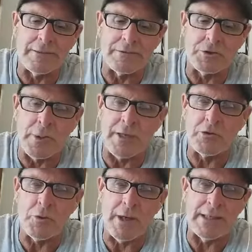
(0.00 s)
strength
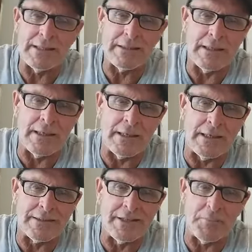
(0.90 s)
training
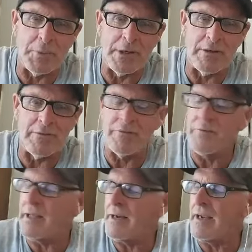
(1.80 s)
tip here
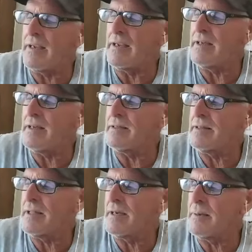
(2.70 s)
that
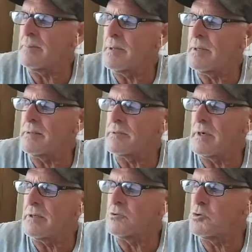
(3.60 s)
I'm
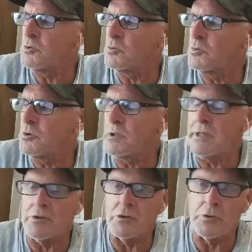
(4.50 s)
starting to look
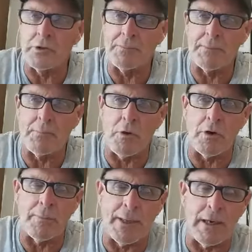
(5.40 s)
into a little bit
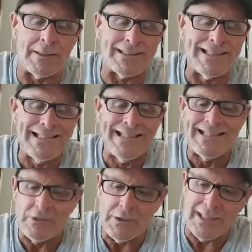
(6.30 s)
more about.
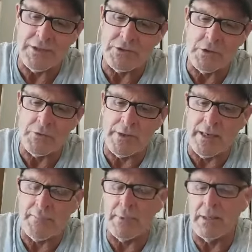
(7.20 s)
You guys know that
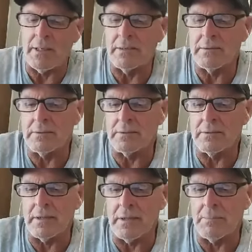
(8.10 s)

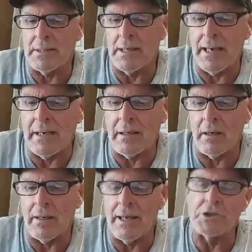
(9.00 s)
Emily and I
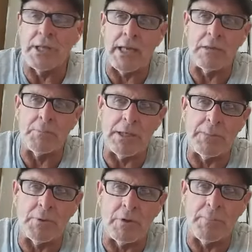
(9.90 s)
are educating
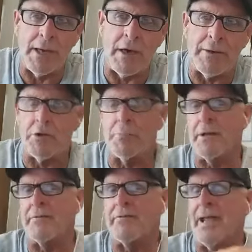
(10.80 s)
people about
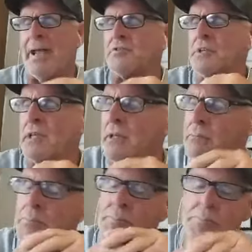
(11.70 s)
intermittent
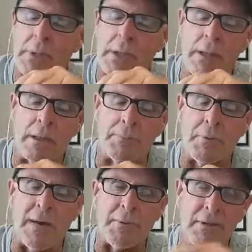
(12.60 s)
fasting.
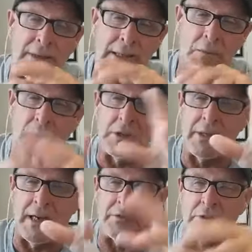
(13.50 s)
Primal eating, which you
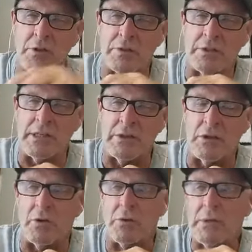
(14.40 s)
guys know as keto,